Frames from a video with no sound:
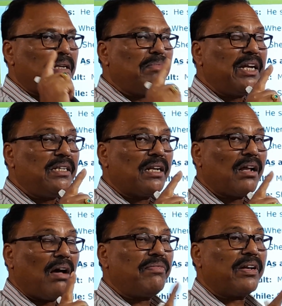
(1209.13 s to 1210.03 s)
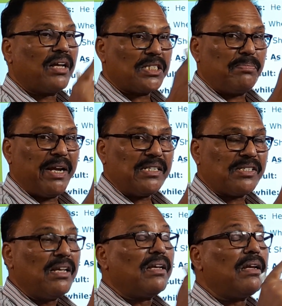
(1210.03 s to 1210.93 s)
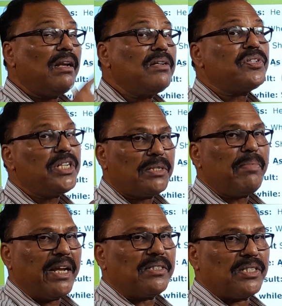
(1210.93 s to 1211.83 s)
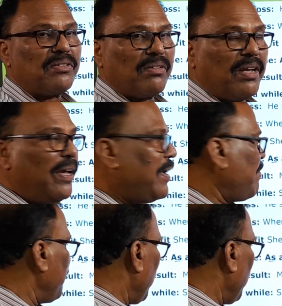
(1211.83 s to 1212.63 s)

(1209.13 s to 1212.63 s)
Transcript: a reminder of her husband's ill treatment. Okay,